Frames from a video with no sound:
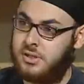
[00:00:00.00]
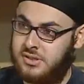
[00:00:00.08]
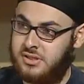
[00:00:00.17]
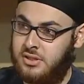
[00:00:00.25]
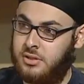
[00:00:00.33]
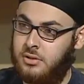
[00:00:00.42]

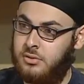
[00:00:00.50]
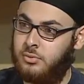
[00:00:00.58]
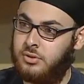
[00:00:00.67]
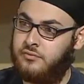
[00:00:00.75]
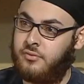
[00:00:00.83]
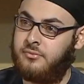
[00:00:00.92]
is it
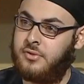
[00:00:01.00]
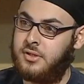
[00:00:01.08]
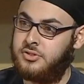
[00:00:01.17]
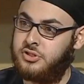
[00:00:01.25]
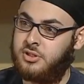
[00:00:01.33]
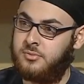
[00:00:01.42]
included from the
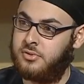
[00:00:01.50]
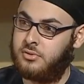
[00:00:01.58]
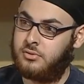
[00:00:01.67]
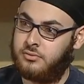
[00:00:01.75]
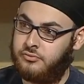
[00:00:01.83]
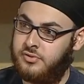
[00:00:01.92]
legitimate
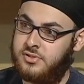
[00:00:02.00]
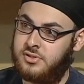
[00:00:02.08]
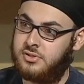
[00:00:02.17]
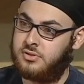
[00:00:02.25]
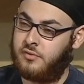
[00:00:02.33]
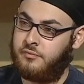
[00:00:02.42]

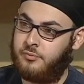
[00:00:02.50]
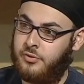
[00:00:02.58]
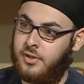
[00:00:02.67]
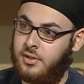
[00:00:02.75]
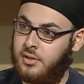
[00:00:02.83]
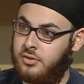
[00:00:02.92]
reasons of
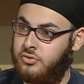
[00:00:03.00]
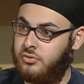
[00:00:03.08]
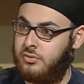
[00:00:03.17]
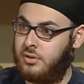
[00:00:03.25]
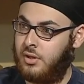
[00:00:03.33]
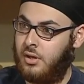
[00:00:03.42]
praying
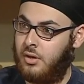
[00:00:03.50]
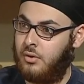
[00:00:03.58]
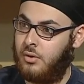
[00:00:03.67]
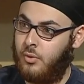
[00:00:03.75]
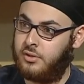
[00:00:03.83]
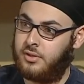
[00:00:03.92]
during
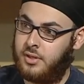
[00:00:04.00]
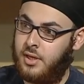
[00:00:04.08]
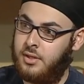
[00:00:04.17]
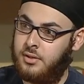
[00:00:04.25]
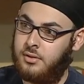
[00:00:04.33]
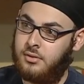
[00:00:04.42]
waqt
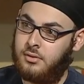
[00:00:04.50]
al-nahy?